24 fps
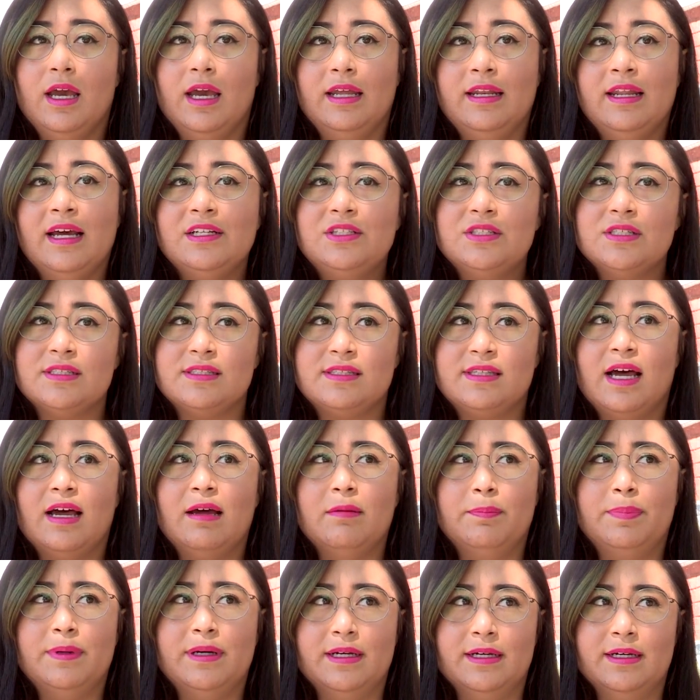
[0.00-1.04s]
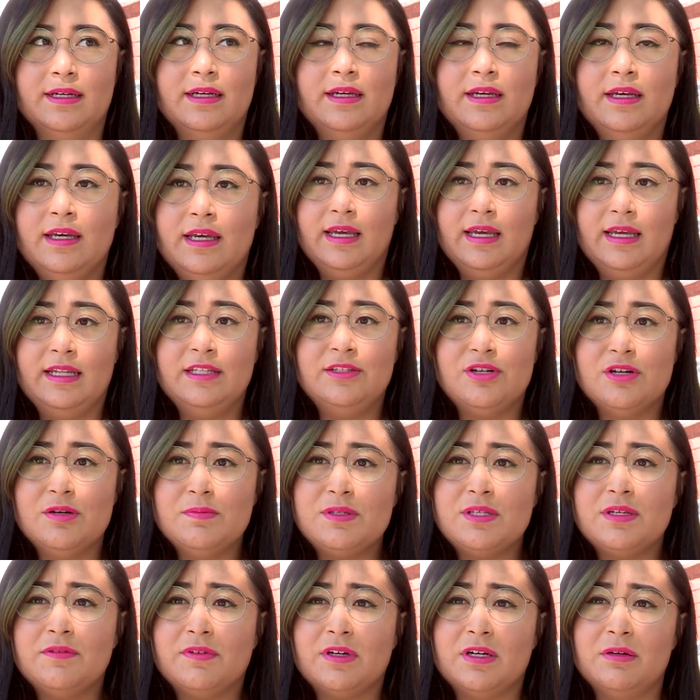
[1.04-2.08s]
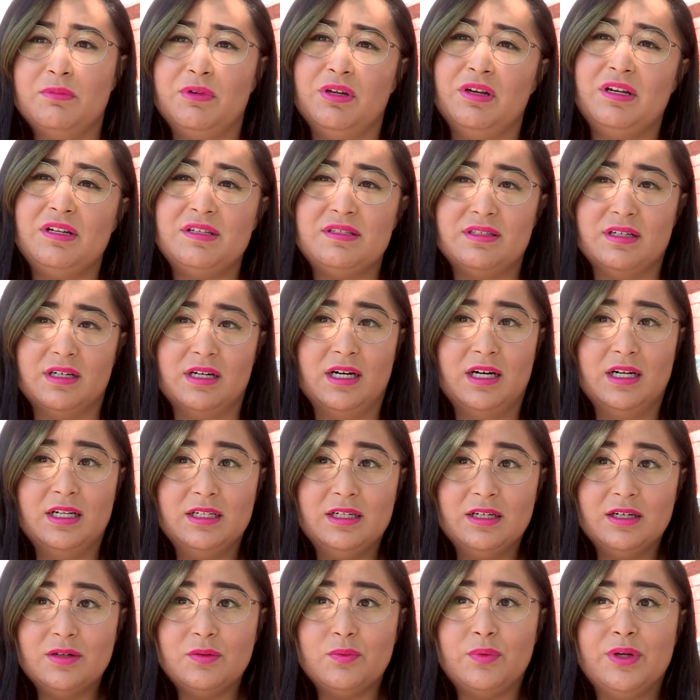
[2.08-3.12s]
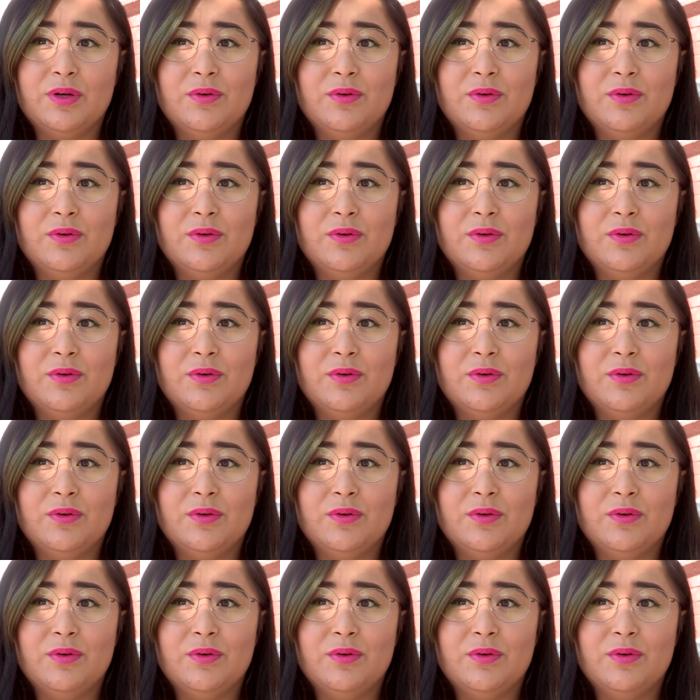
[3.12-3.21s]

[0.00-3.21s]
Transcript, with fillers: and not just that, but in terms of communities of color,